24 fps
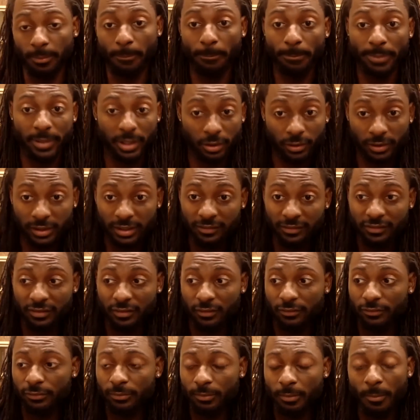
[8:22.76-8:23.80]
billions
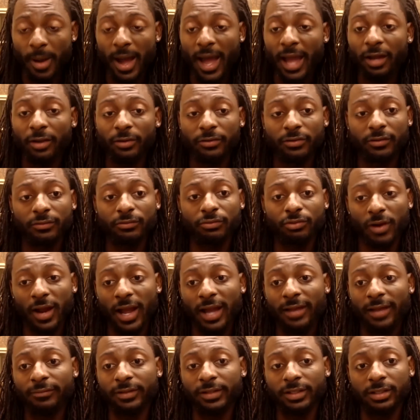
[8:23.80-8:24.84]
of miles of
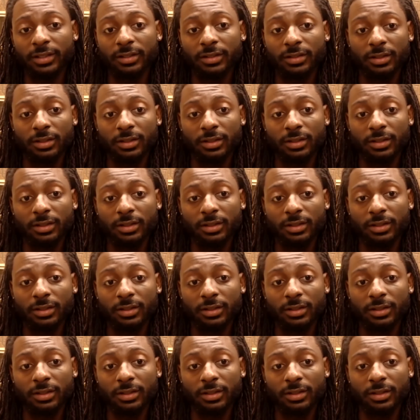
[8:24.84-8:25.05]
driving?